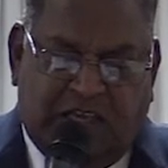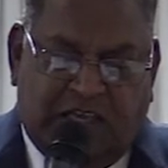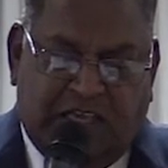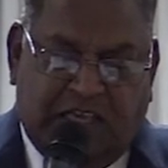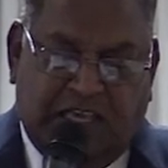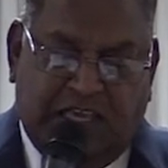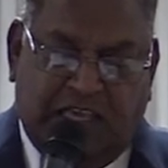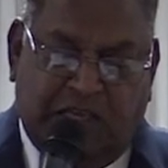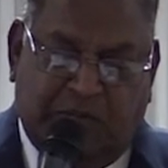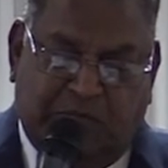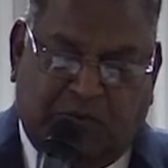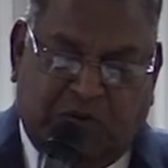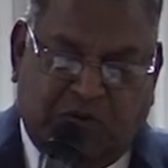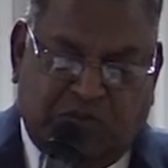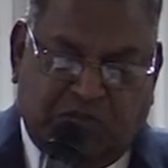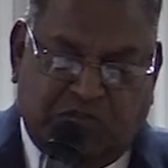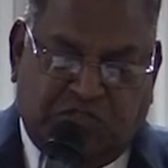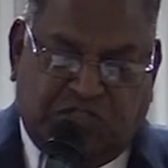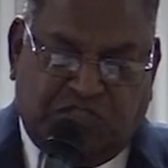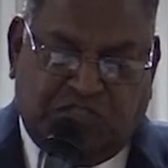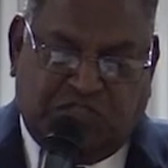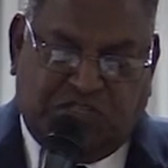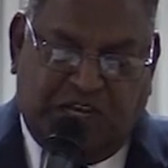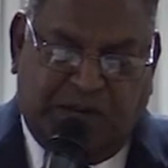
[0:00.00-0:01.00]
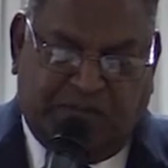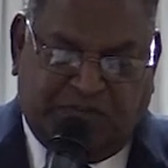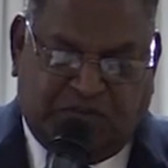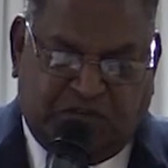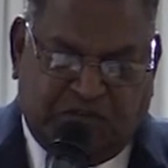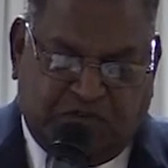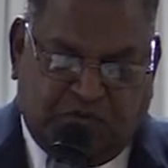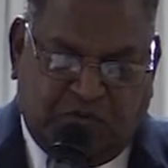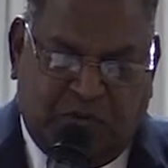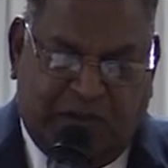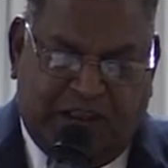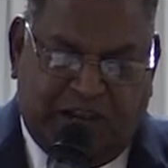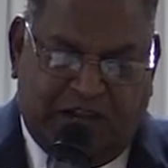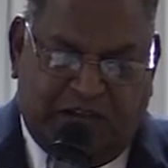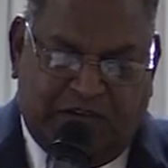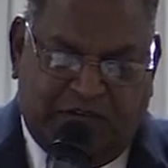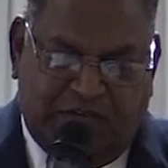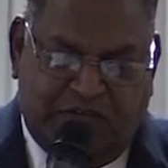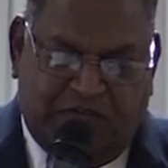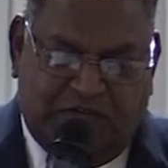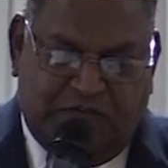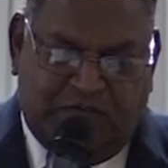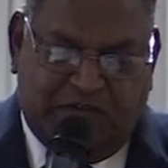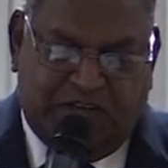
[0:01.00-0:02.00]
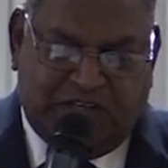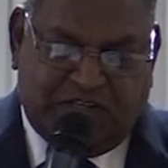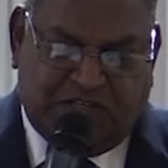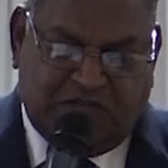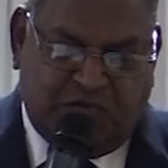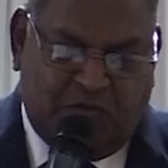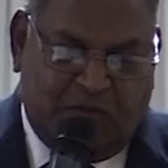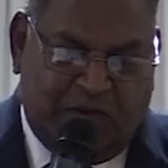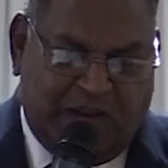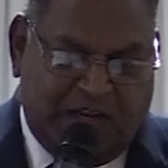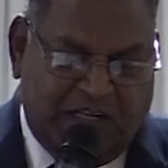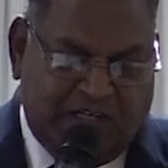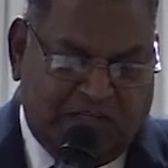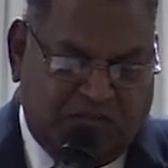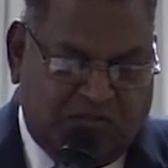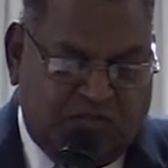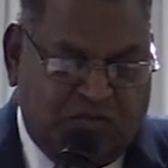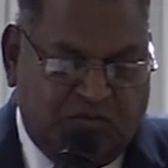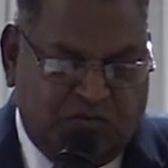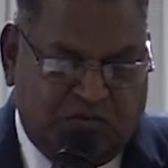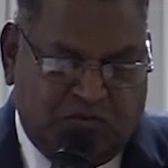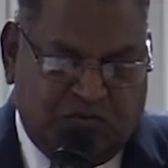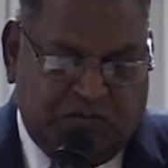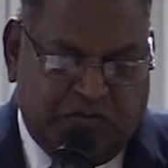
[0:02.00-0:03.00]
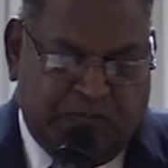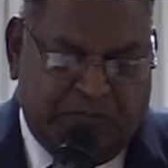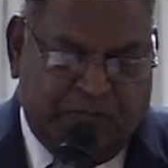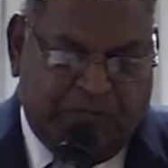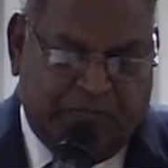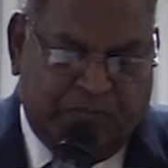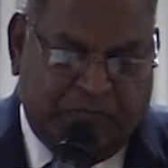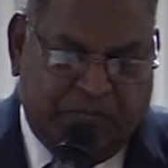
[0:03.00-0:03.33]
Hebrews chapter 12, verse 1 and 2.